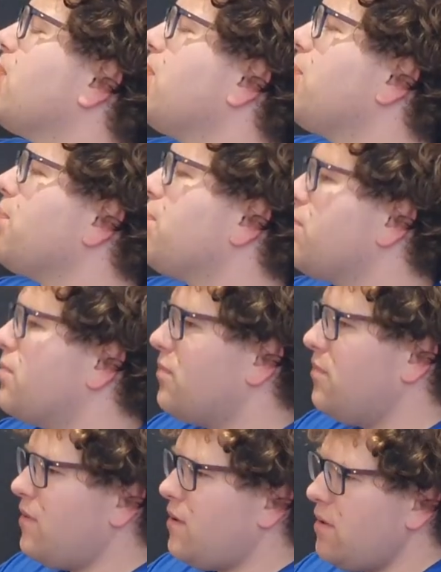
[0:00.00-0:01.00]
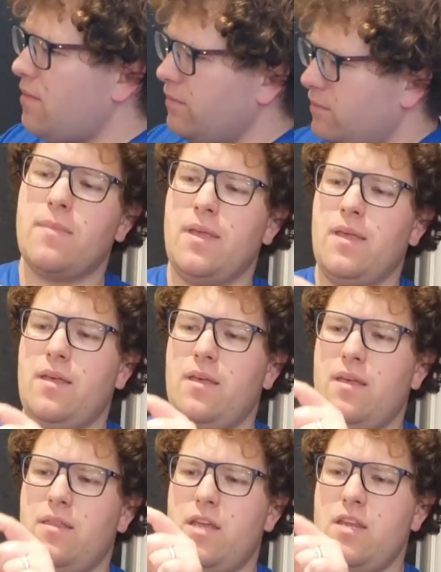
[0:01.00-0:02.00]
the glass to sip.
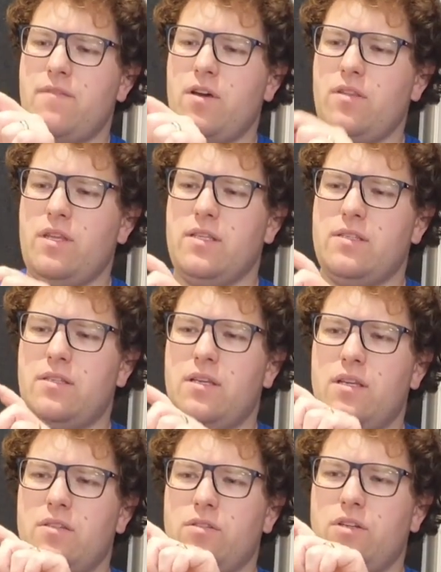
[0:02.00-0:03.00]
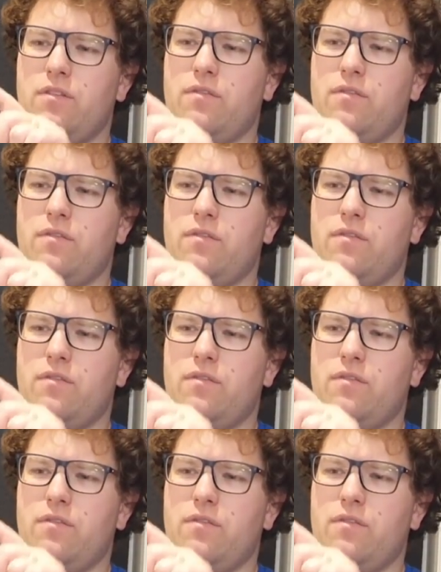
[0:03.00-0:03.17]
Then you've got this sort